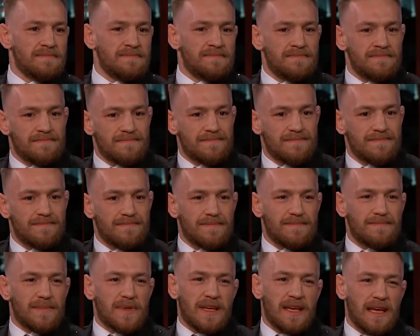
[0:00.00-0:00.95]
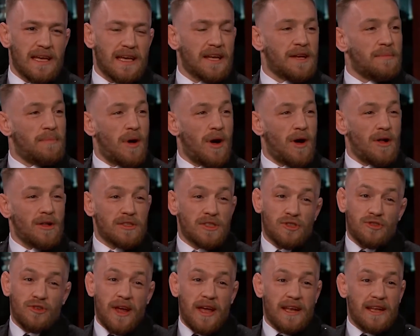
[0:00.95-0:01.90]
boxing legend Tyson
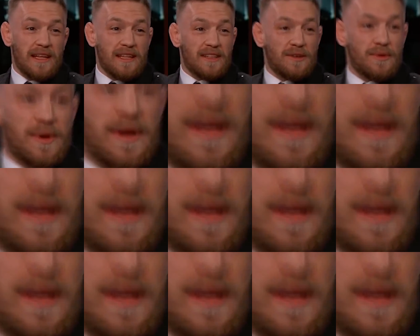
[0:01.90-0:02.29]
isn't buying it.